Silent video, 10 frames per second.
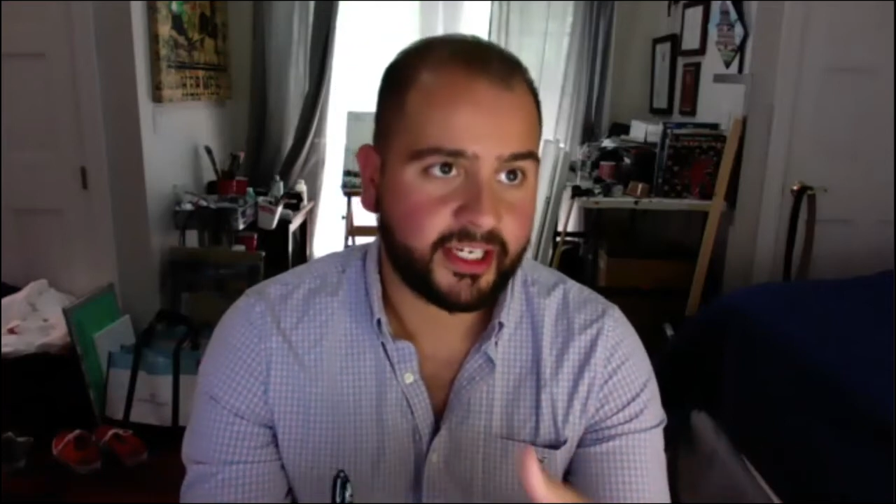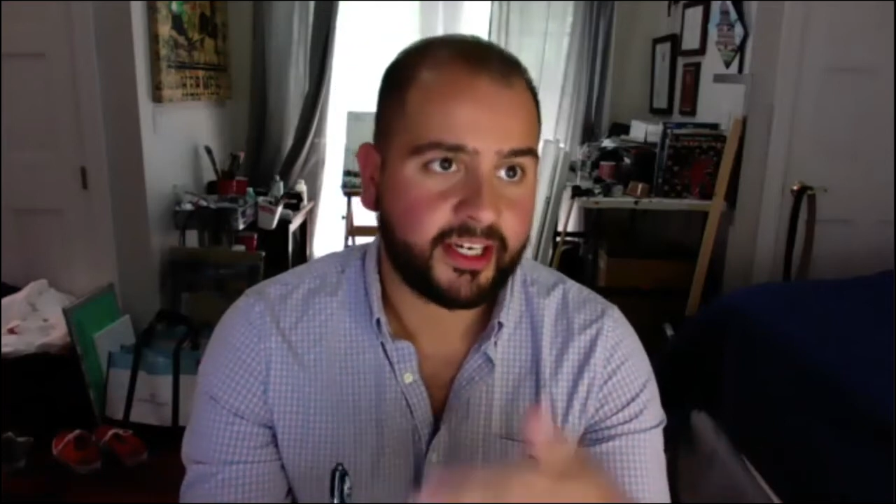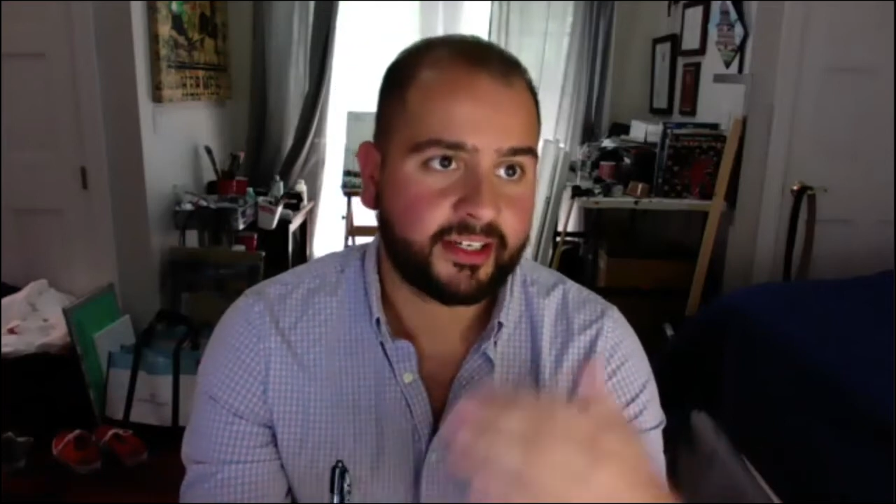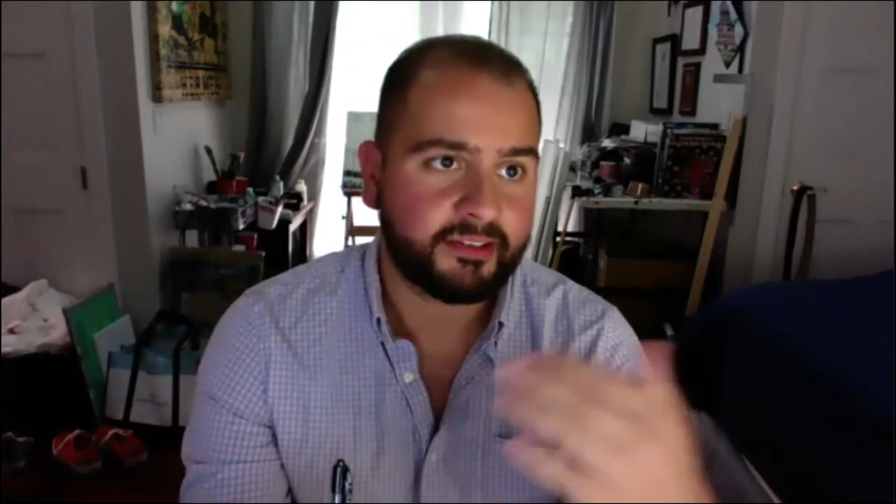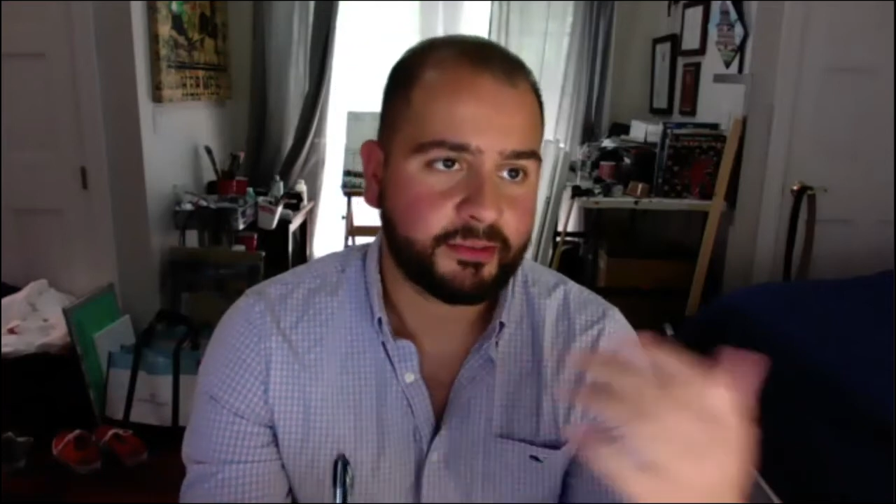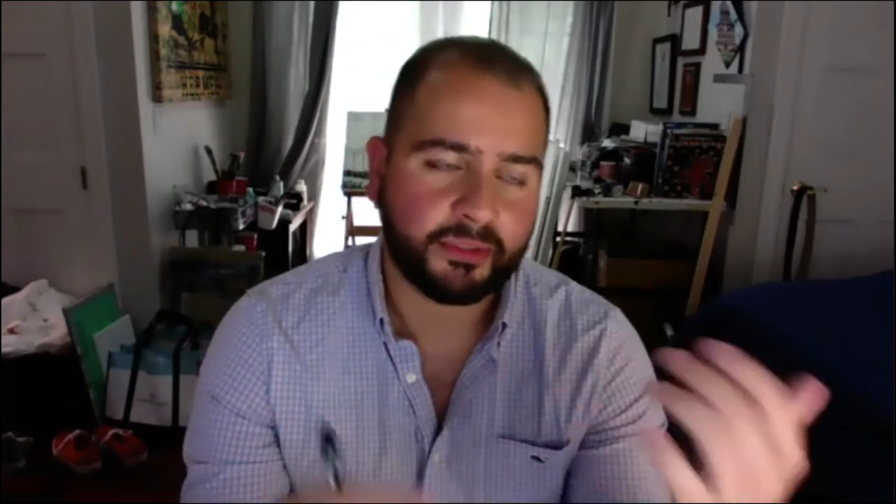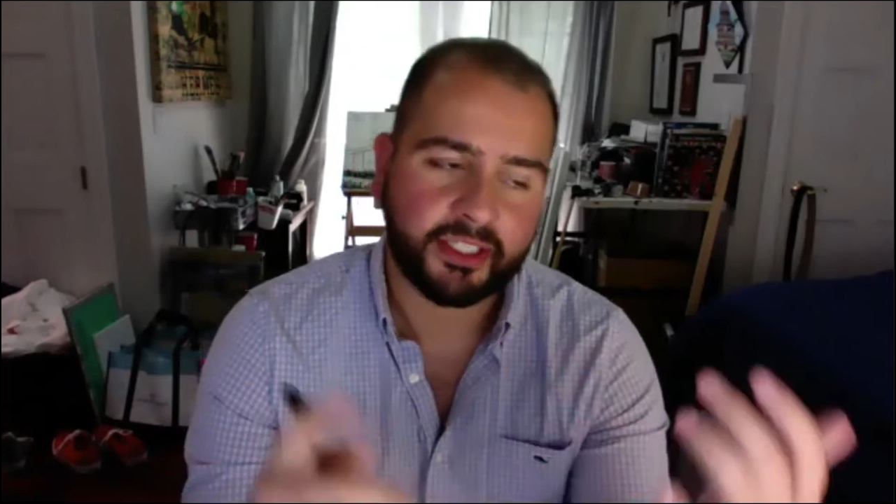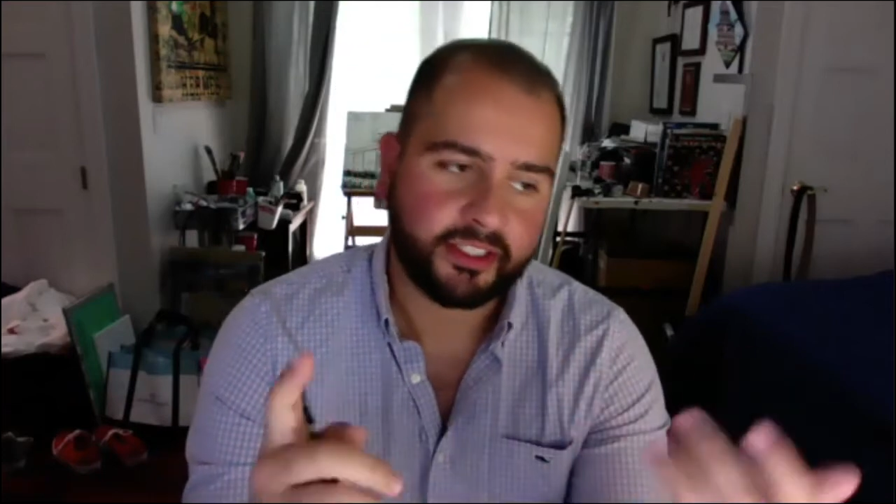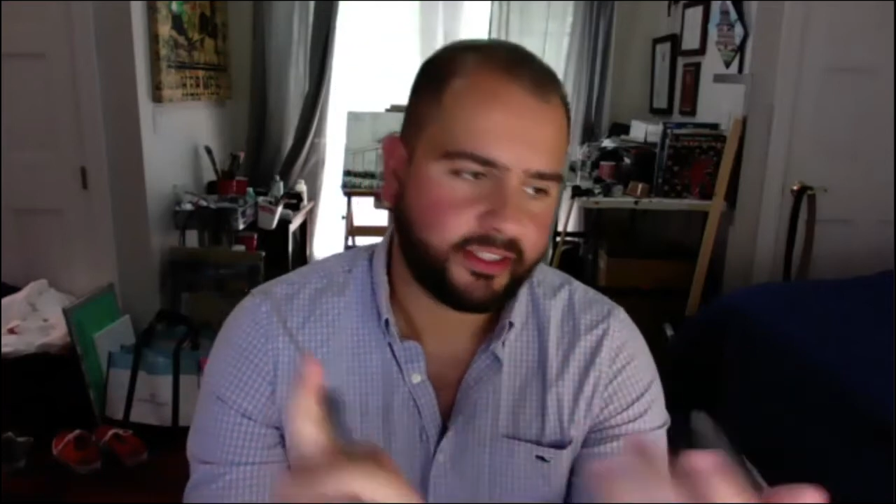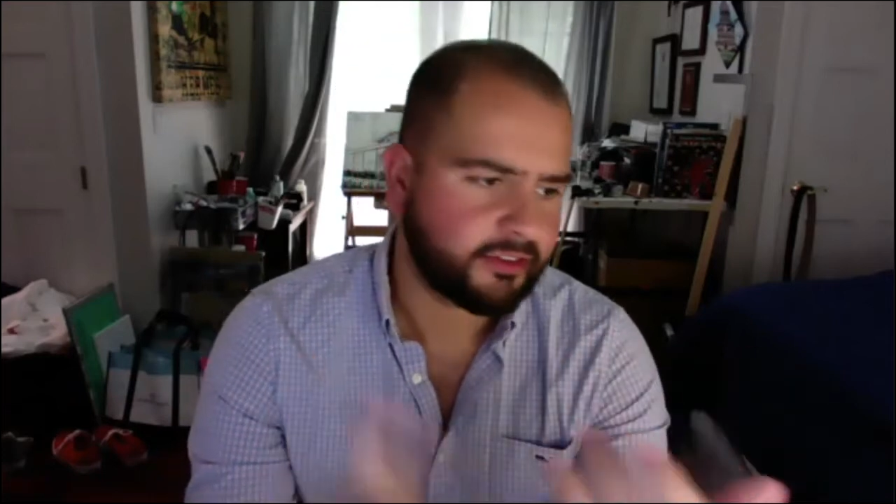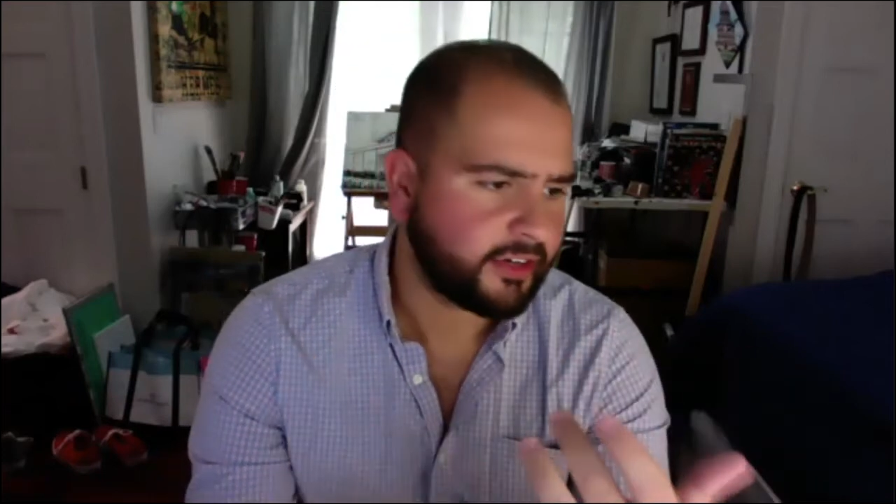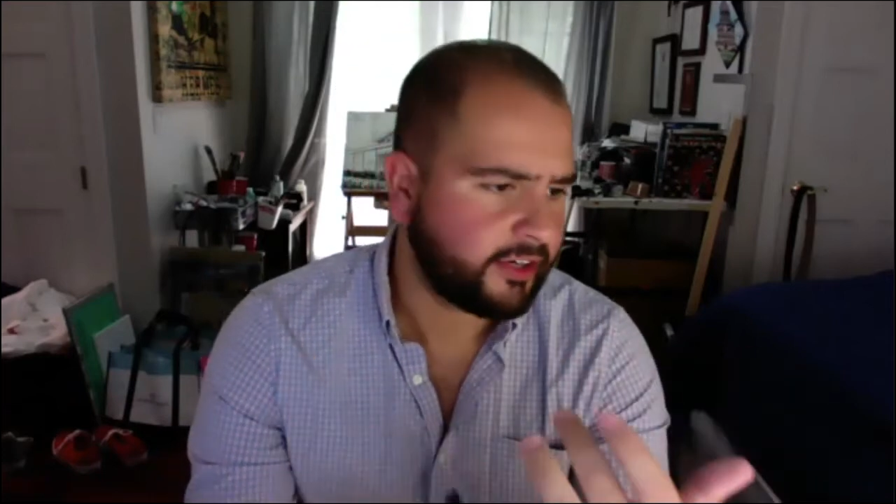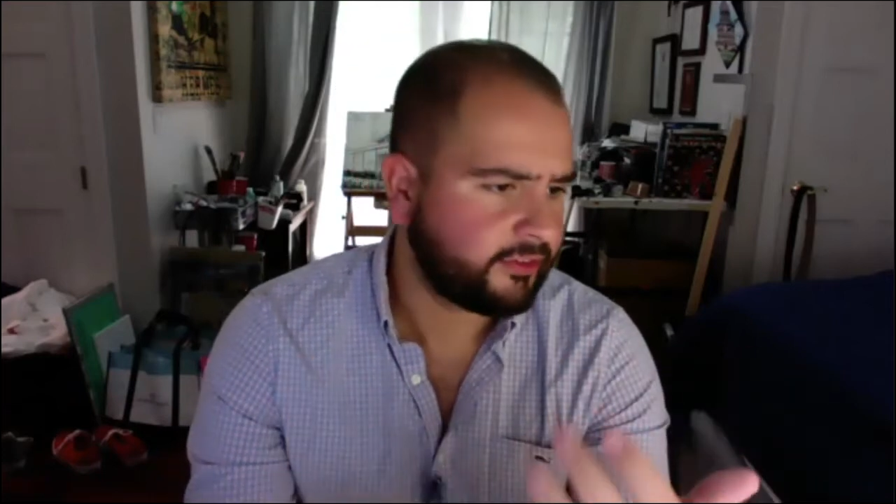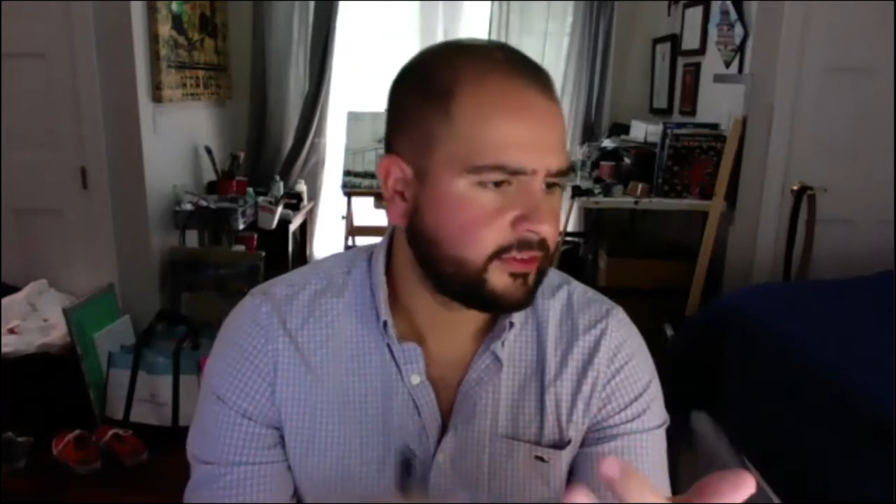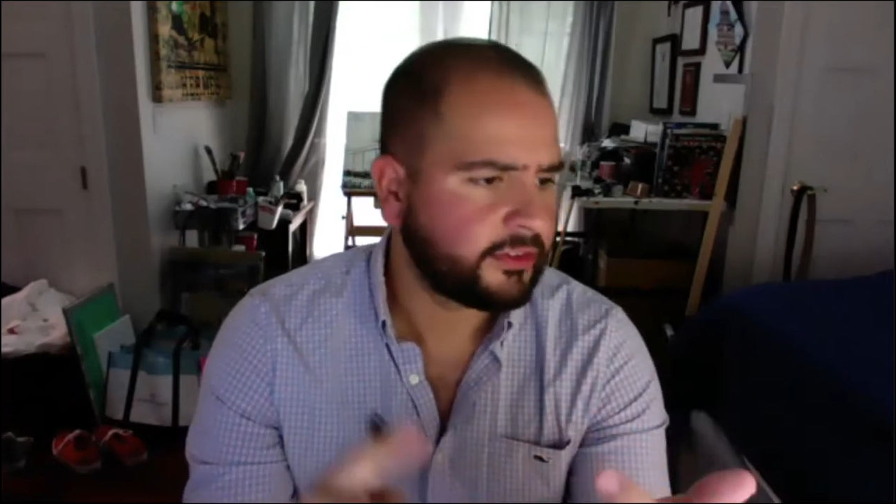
I was applying to like Ralph Lauren